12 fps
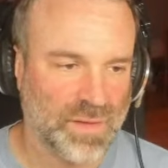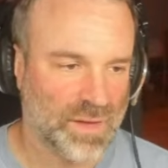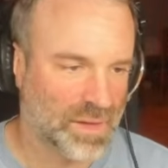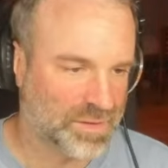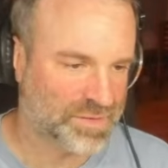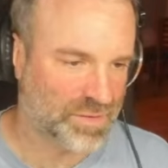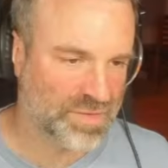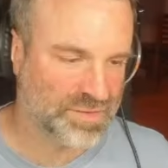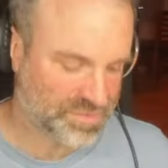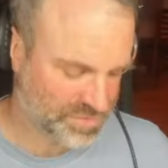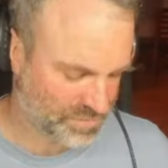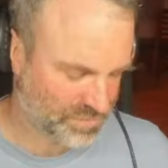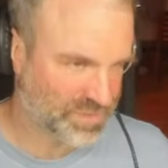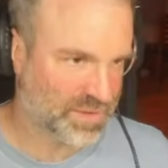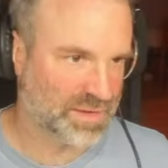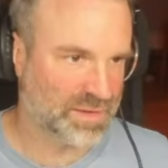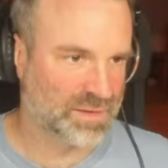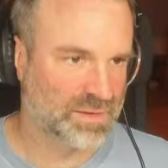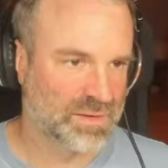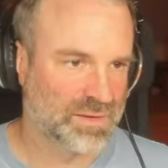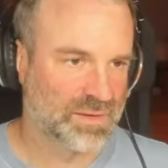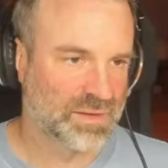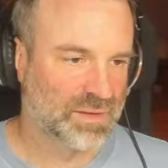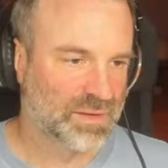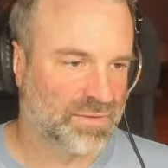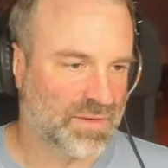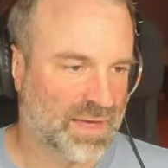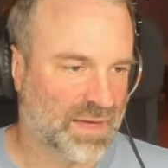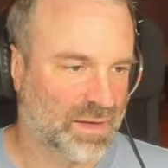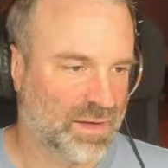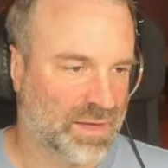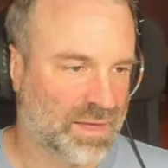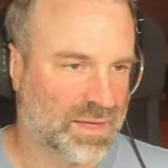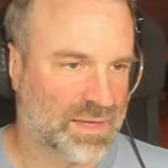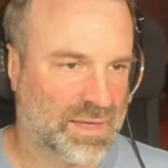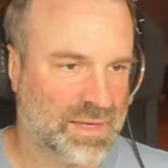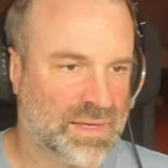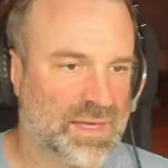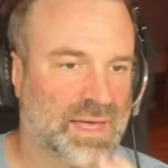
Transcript: So this is something that I